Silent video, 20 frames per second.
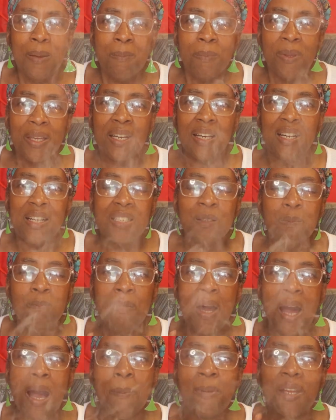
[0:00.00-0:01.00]
because
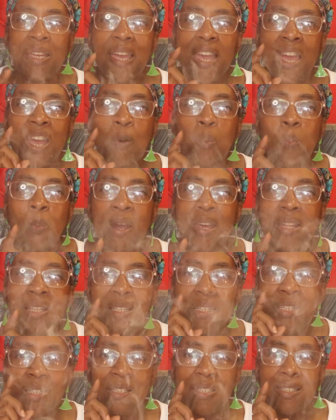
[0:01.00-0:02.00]
mama can't
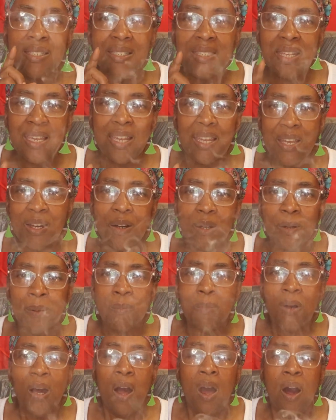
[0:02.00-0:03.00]
wait to see
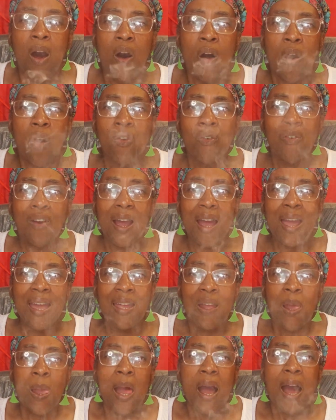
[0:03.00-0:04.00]
them. All
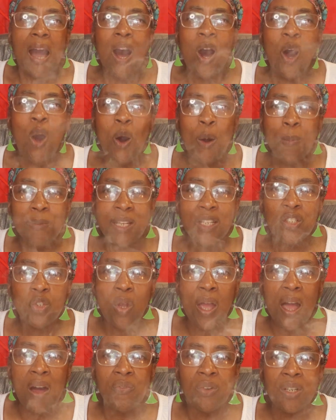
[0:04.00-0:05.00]
right? I hope that
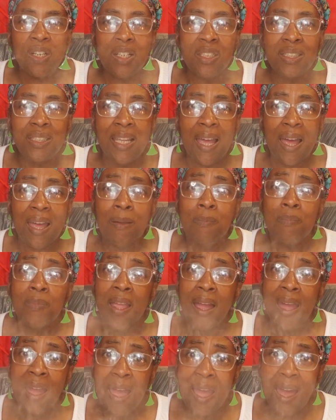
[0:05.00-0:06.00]
you have a good day
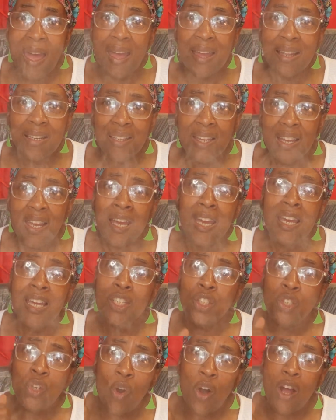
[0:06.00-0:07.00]
and
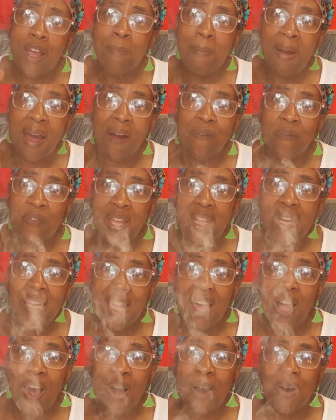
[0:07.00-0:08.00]
enjoy my
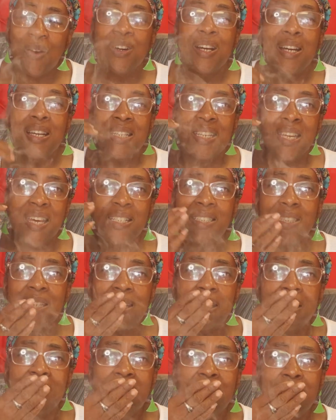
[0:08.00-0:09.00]
video.
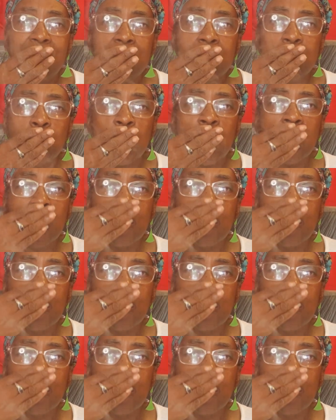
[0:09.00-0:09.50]
Kisses.